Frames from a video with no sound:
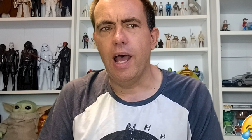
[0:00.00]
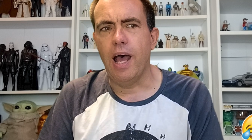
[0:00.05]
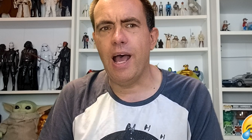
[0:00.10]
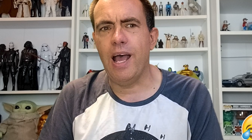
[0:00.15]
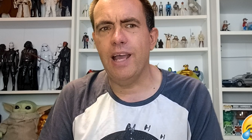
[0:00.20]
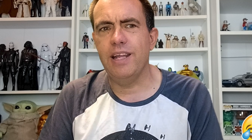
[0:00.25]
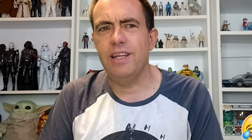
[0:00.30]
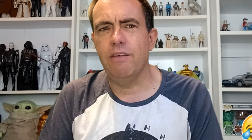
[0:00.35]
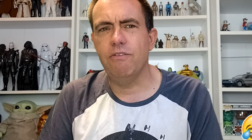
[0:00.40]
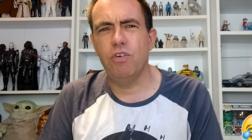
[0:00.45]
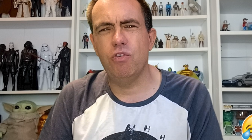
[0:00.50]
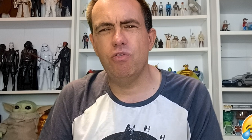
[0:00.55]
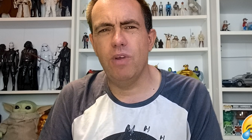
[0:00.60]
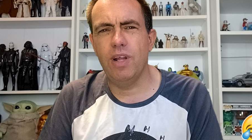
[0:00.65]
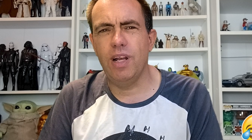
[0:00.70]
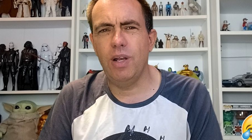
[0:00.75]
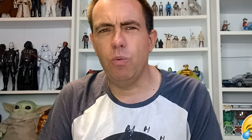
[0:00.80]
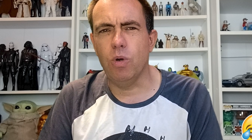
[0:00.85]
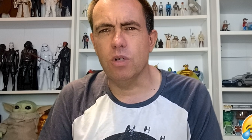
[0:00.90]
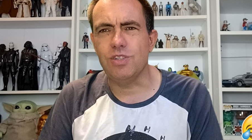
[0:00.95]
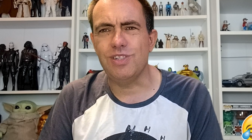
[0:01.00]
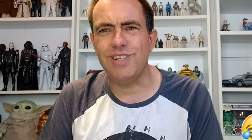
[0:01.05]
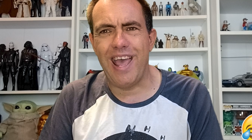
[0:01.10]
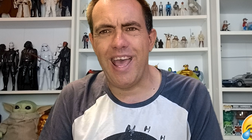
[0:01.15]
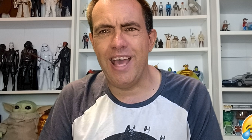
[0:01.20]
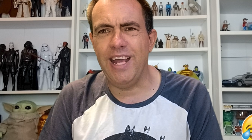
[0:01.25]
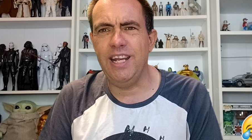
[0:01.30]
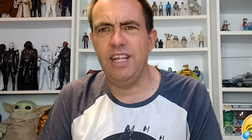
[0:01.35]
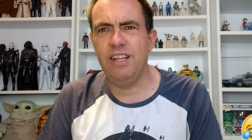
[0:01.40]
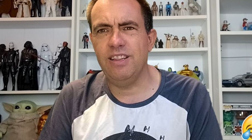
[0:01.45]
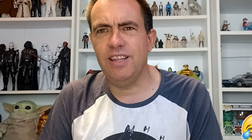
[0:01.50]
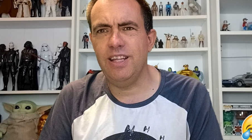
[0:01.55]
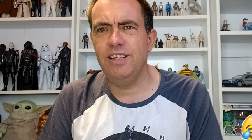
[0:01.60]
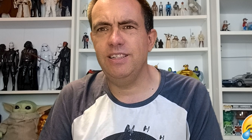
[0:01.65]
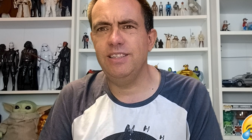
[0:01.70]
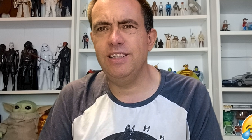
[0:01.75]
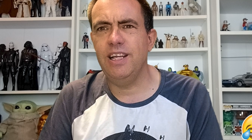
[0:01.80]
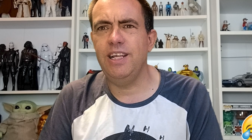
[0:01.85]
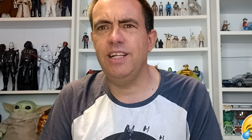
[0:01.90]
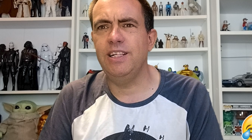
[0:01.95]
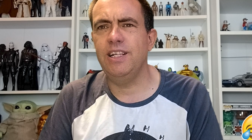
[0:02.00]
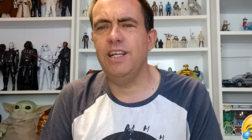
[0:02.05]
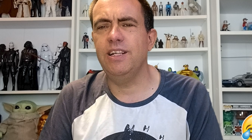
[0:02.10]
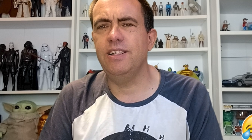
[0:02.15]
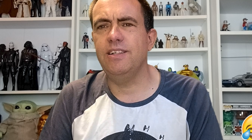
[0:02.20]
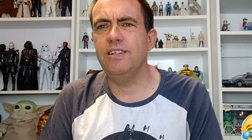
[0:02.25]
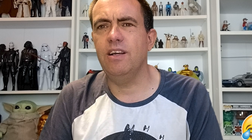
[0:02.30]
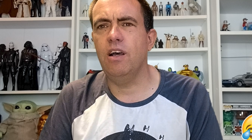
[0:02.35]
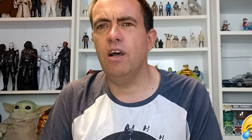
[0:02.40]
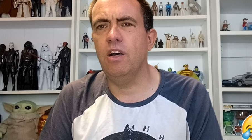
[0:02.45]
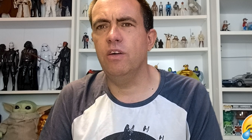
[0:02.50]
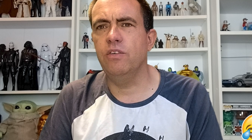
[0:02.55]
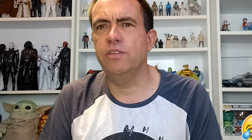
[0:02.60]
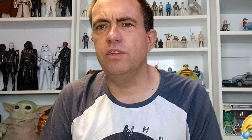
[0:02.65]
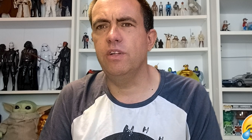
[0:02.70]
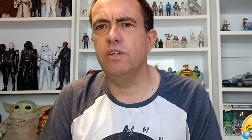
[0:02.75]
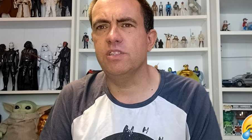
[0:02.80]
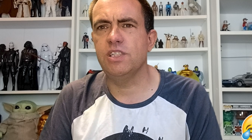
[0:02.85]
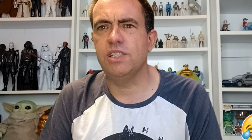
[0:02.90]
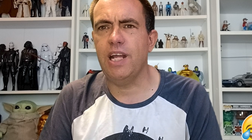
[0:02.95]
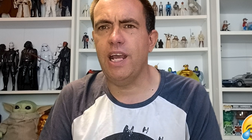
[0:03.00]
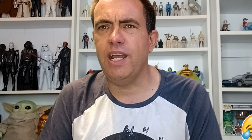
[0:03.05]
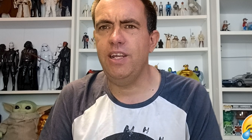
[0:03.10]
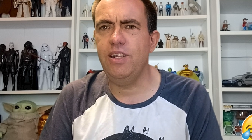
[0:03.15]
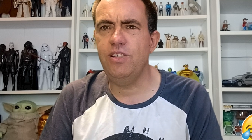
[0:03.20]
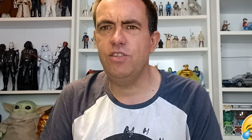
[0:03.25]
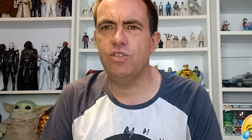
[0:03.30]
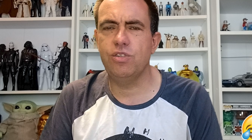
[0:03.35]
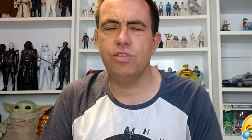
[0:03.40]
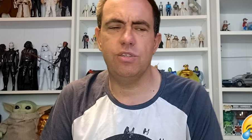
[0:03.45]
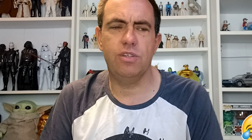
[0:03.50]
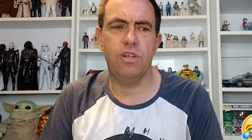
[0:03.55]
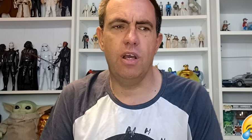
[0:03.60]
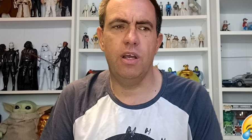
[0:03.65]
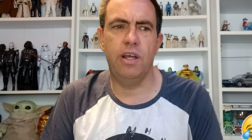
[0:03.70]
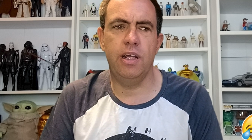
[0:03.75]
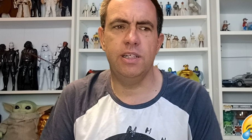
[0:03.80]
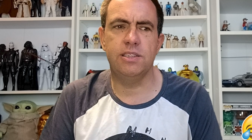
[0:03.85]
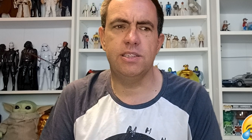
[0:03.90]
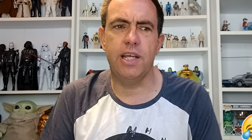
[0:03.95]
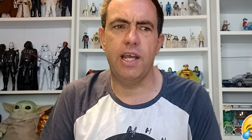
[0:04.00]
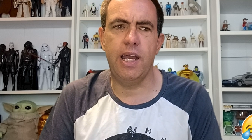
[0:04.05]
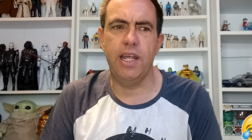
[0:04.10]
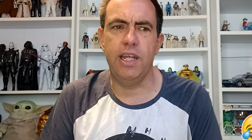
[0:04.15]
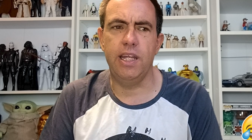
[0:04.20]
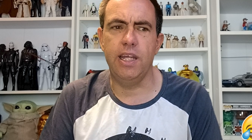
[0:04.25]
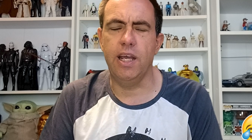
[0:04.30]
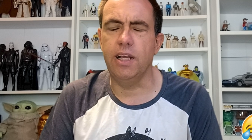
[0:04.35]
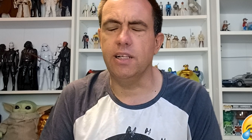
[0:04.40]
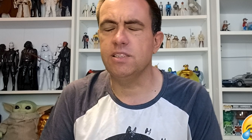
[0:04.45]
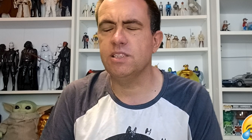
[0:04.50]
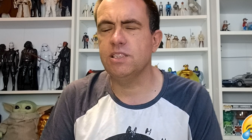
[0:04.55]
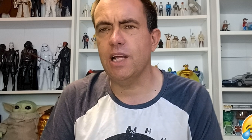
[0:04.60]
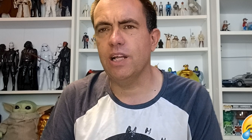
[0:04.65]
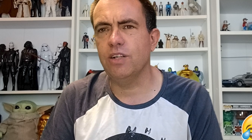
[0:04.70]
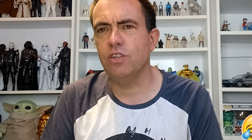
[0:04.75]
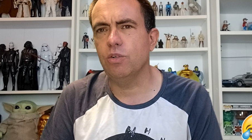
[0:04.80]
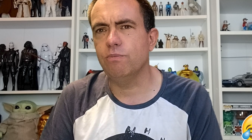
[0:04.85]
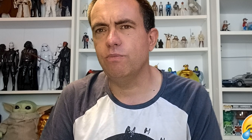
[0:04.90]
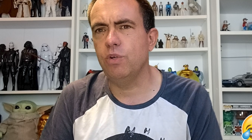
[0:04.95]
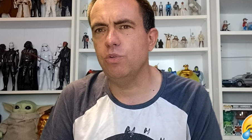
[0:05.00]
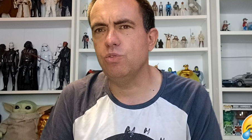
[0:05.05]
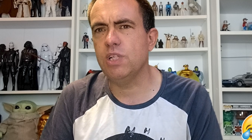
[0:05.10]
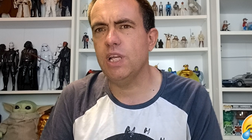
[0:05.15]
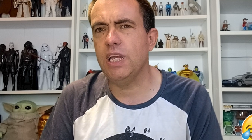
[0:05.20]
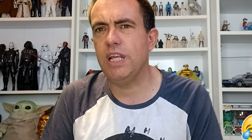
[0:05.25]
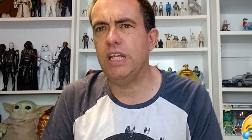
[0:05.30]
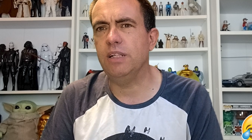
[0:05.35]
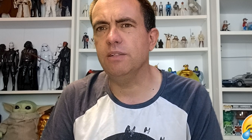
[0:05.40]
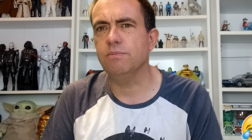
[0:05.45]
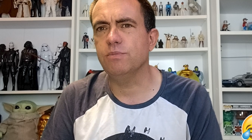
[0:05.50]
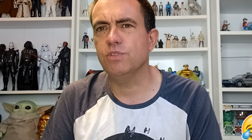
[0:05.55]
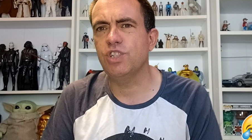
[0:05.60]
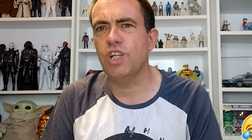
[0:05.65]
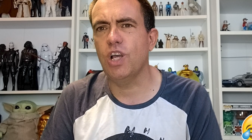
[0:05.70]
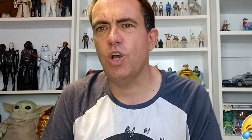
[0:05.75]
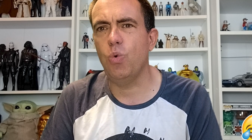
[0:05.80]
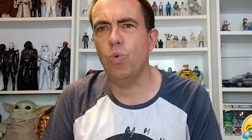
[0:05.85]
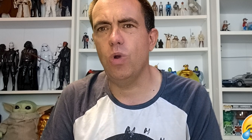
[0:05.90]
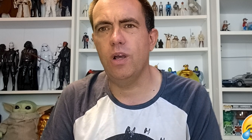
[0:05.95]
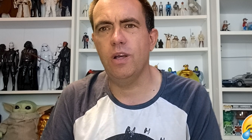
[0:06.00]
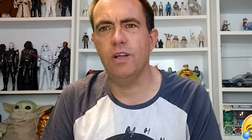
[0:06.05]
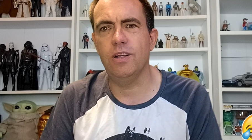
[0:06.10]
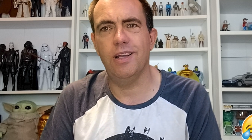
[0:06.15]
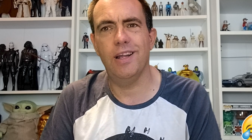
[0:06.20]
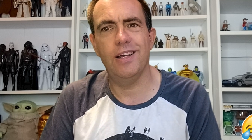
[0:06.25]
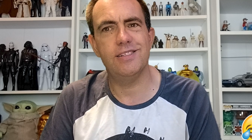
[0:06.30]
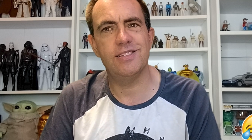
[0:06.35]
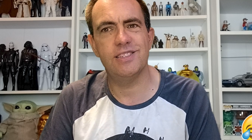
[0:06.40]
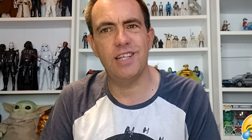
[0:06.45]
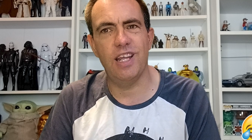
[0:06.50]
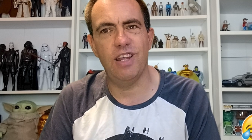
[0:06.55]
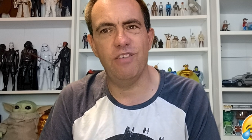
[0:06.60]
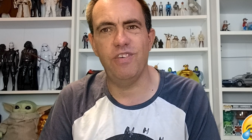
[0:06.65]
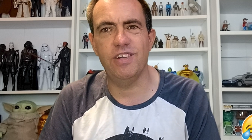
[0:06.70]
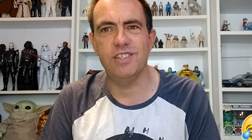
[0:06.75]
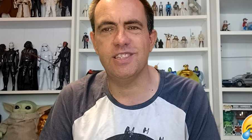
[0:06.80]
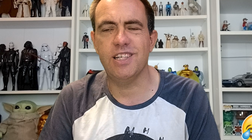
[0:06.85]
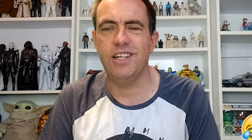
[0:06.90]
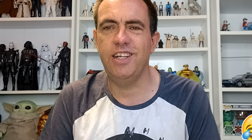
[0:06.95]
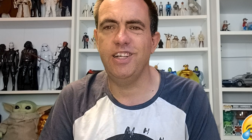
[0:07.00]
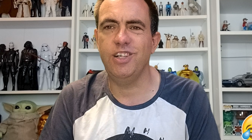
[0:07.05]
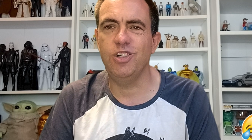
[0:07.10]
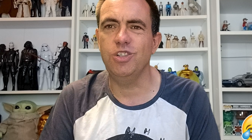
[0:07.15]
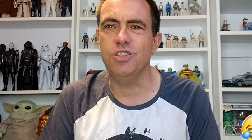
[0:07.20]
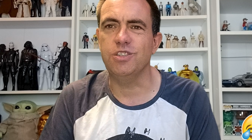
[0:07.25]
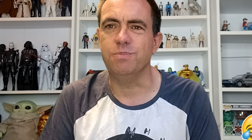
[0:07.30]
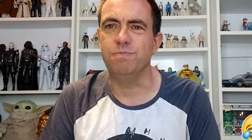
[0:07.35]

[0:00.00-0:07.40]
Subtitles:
I never really watched anything that he did on the stage as a stand-up routine, so let's see if it's any good.